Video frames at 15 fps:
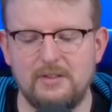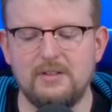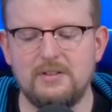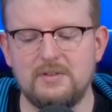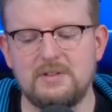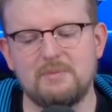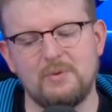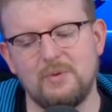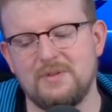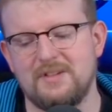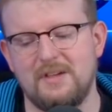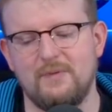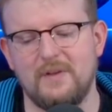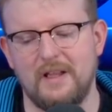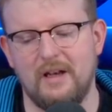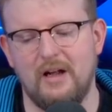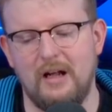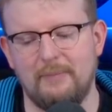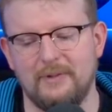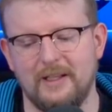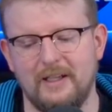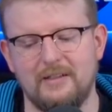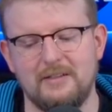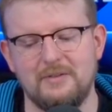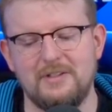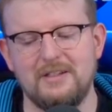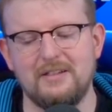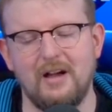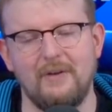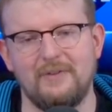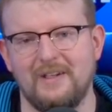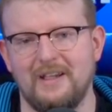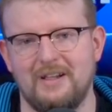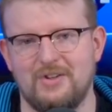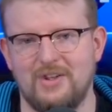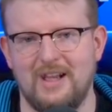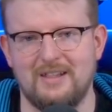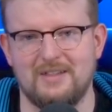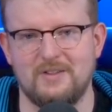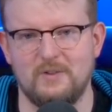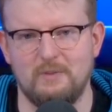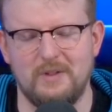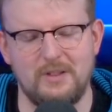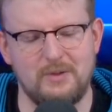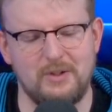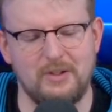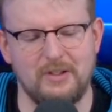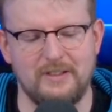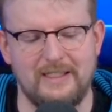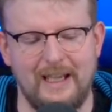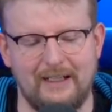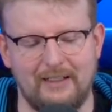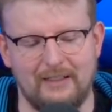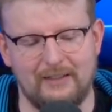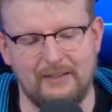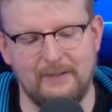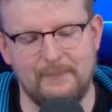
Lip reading: could do some cool stuff with that Hoplite. You didn't often get a chance to, but you could technically.